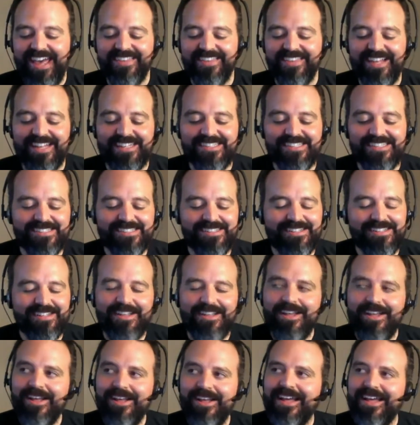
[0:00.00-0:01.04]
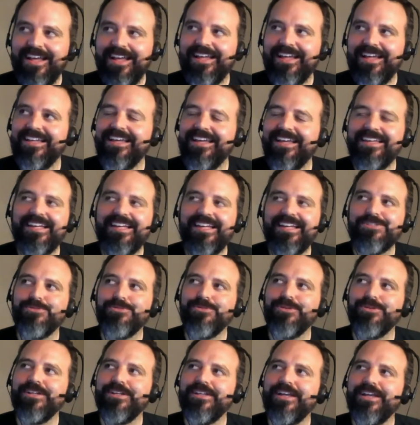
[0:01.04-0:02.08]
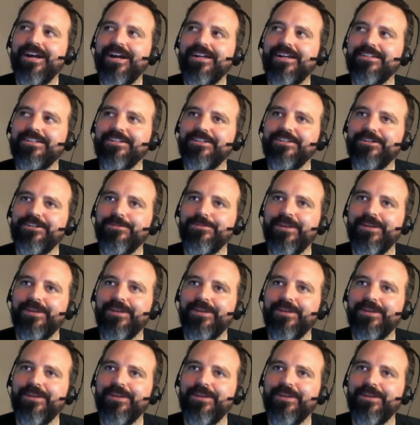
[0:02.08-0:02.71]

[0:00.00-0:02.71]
that's really hard to do,